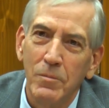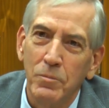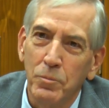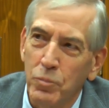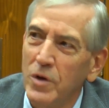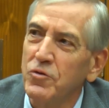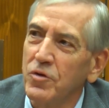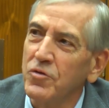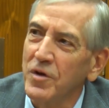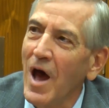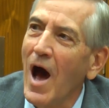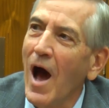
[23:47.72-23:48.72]
Princess
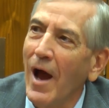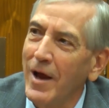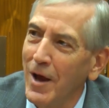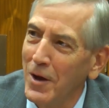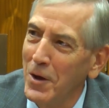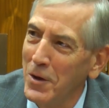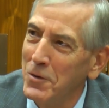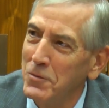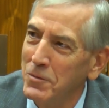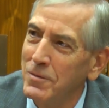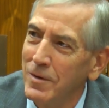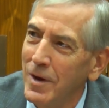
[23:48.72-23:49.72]
Di
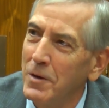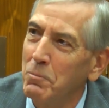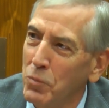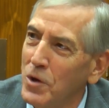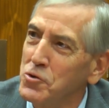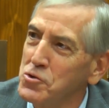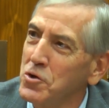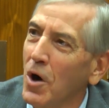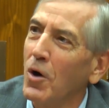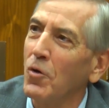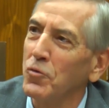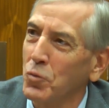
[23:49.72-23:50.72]
and Prince
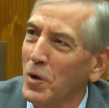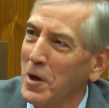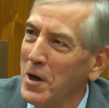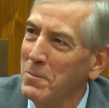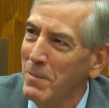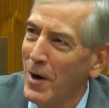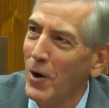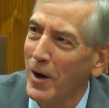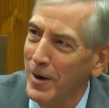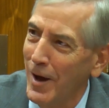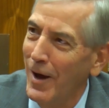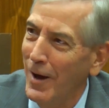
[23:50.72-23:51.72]
Charles were getting
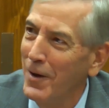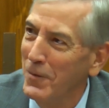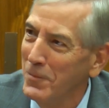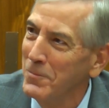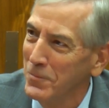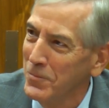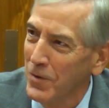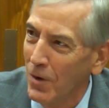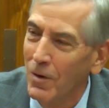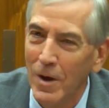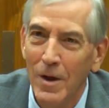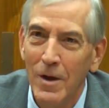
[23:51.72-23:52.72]
married.
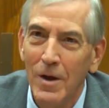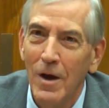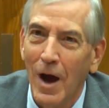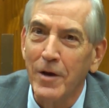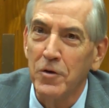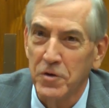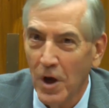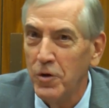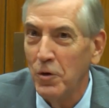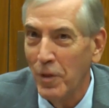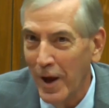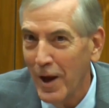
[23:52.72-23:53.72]
So I can tell
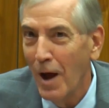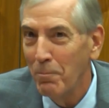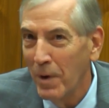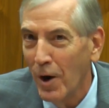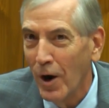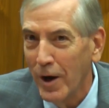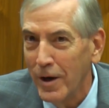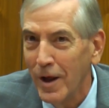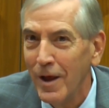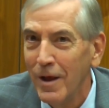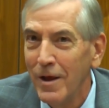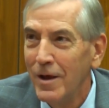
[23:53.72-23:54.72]
you they got married
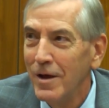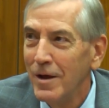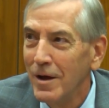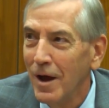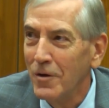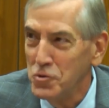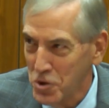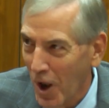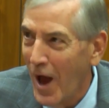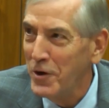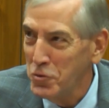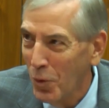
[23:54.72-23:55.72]
on
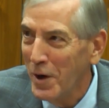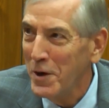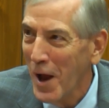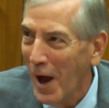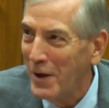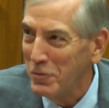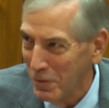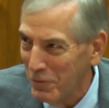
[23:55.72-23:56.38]
July 29th of